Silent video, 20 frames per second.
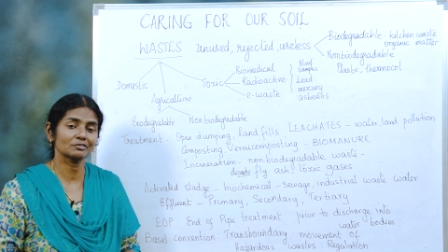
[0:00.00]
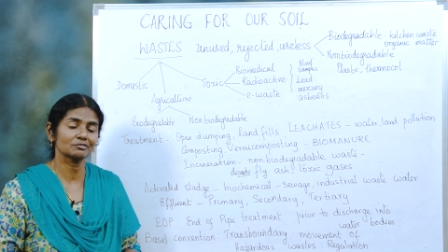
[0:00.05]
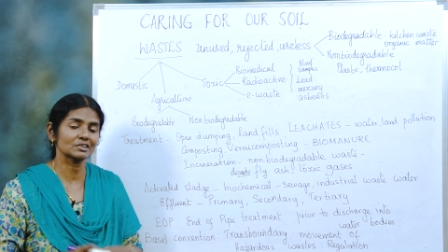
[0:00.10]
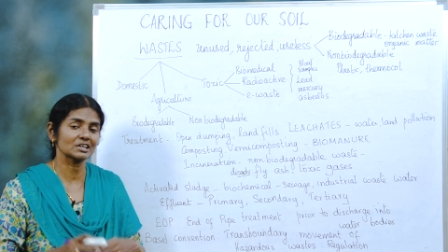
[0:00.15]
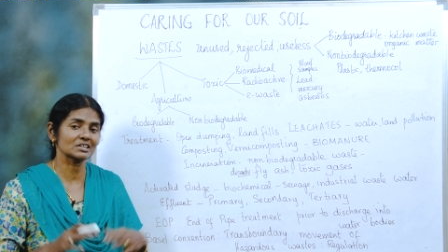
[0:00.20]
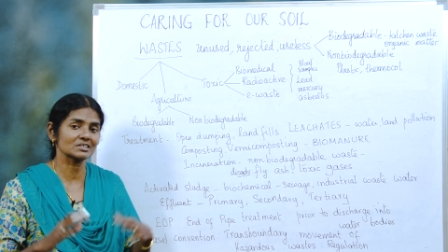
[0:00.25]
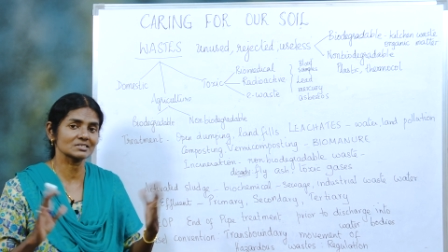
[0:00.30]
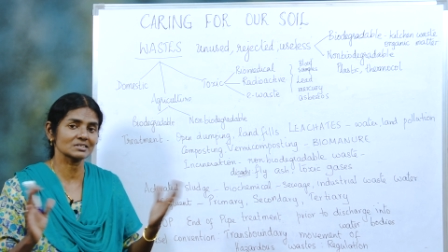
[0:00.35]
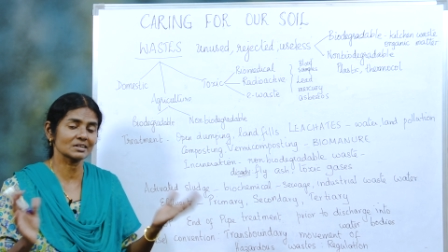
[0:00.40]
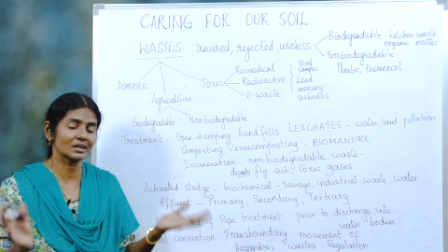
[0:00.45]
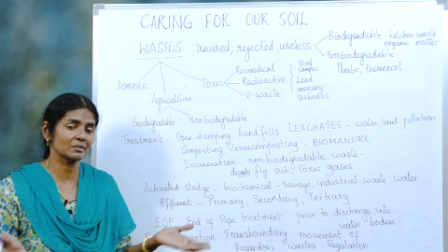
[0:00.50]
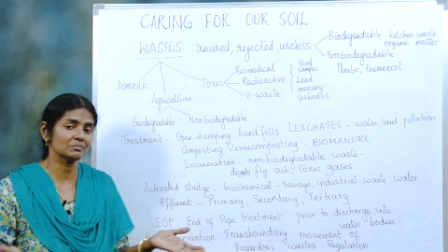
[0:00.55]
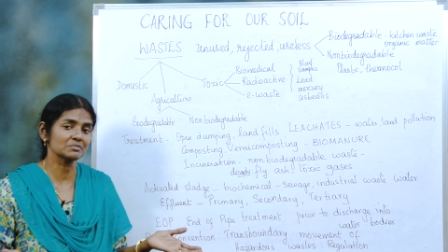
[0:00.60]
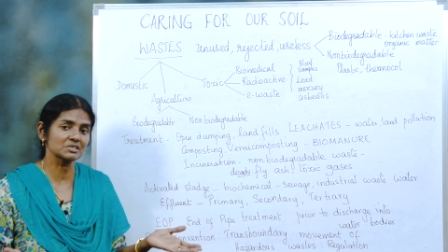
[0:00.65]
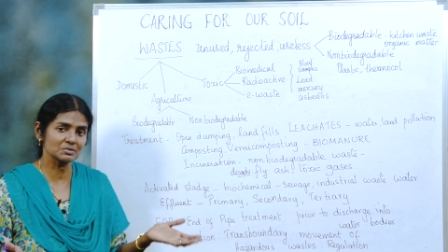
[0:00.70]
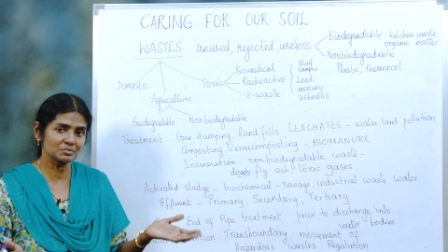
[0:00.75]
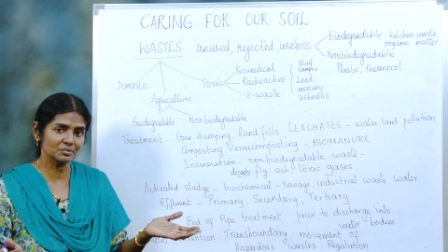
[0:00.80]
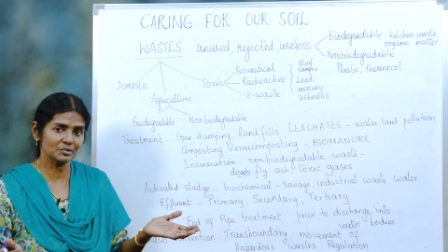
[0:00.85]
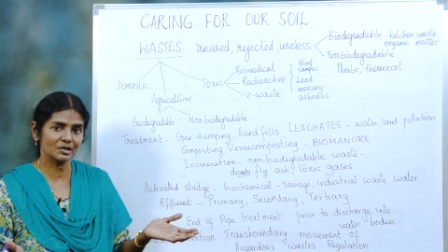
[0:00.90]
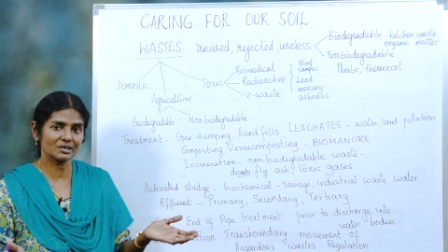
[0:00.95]
If there is an
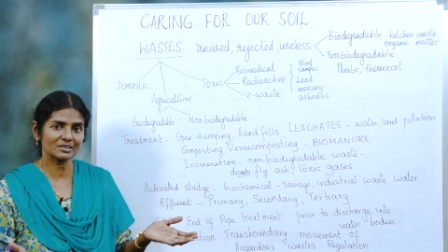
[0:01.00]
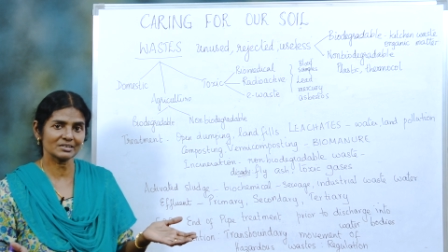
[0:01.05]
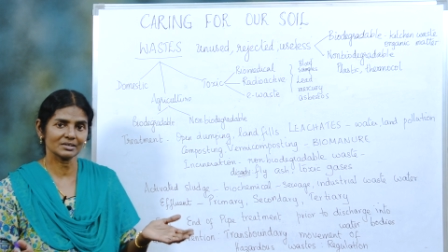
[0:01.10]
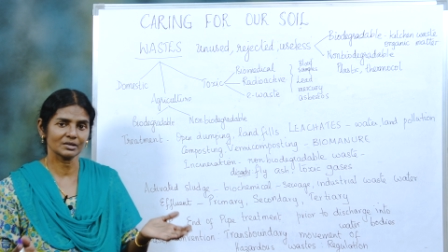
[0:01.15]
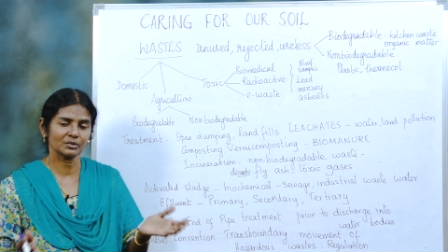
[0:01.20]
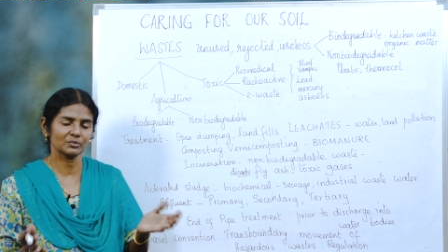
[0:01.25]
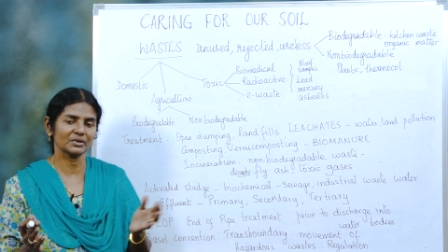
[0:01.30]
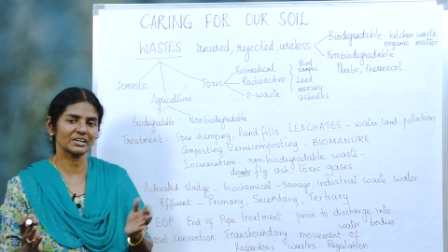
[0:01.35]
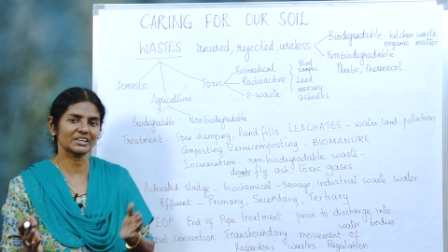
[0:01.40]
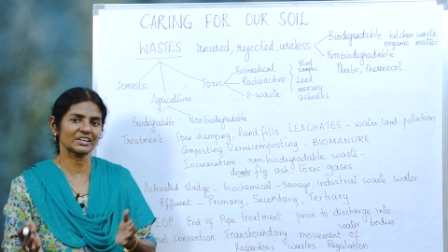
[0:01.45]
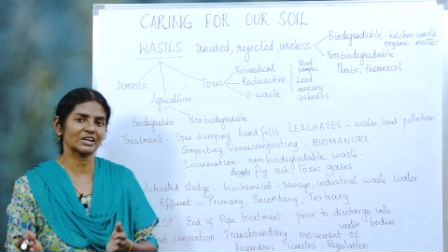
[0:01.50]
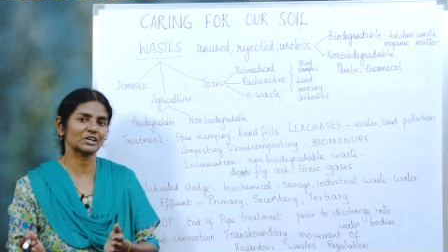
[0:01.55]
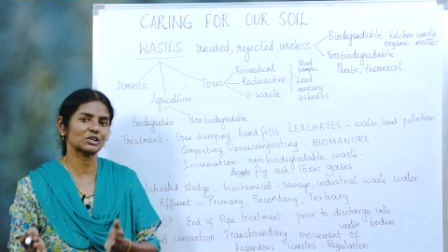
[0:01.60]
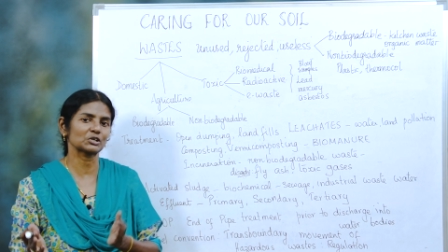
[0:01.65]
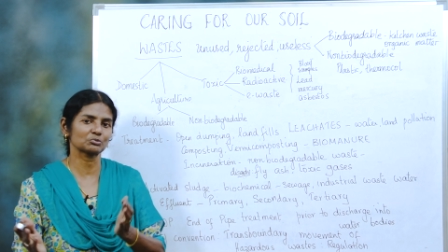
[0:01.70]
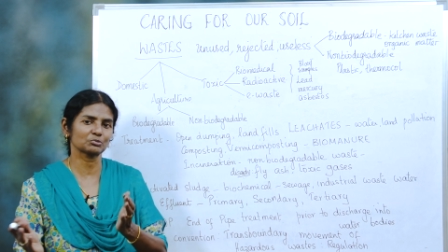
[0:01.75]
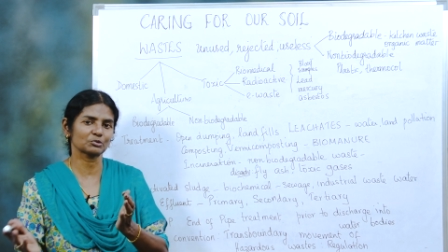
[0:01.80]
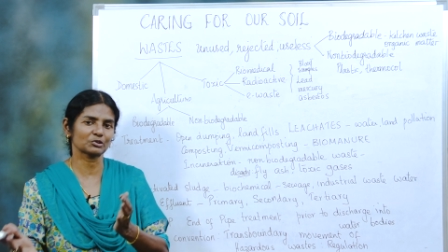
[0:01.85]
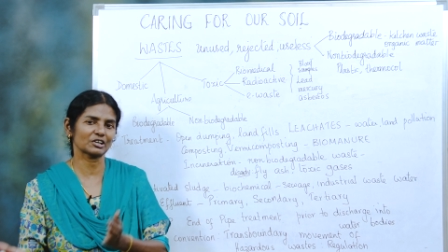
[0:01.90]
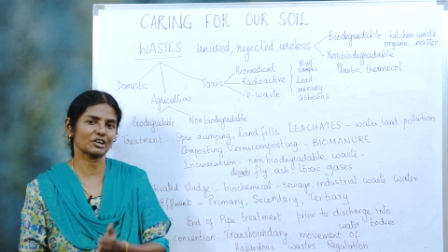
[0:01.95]
empty plot, we tend
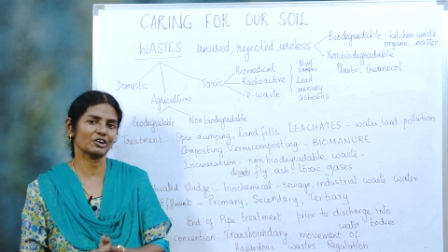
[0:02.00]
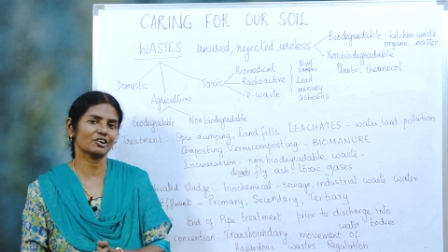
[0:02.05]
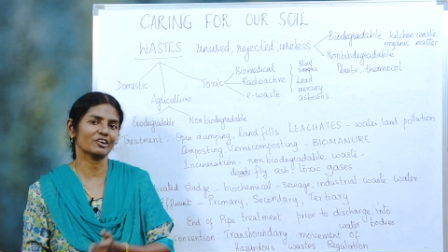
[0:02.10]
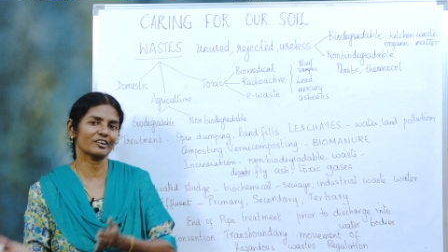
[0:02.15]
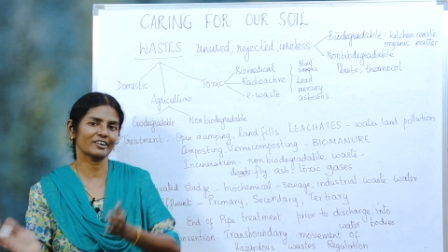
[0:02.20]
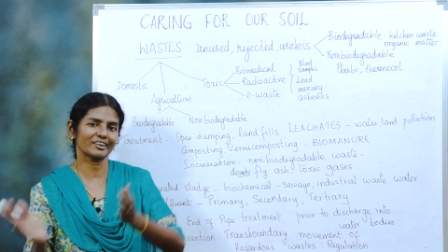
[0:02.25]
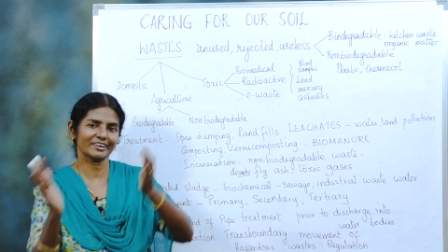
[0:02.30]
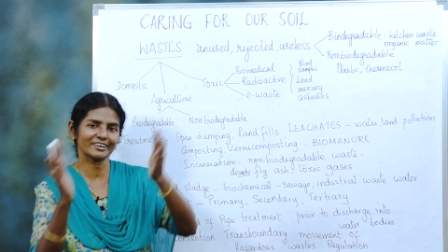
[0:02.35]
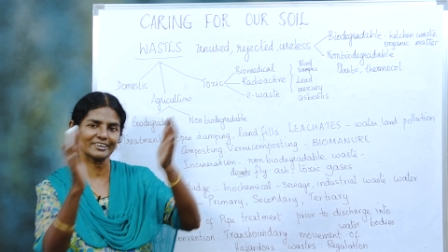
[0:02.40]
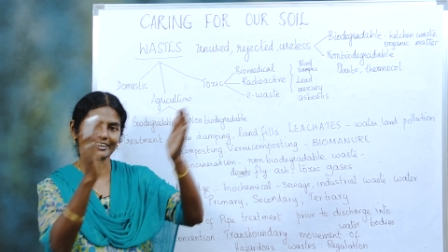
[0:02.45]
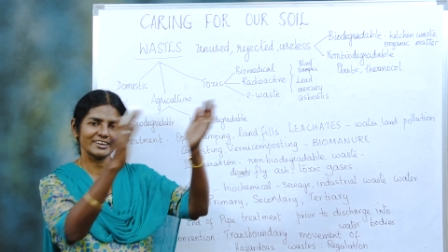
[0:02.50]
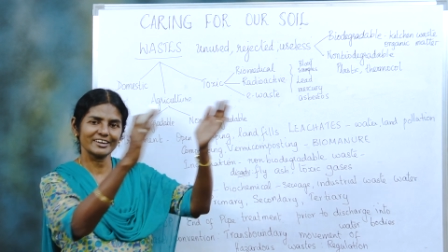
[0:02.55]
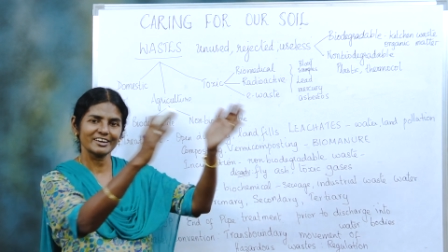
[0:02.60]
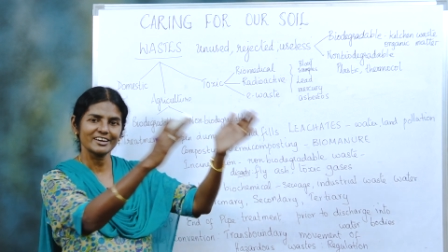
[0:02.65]
to put all our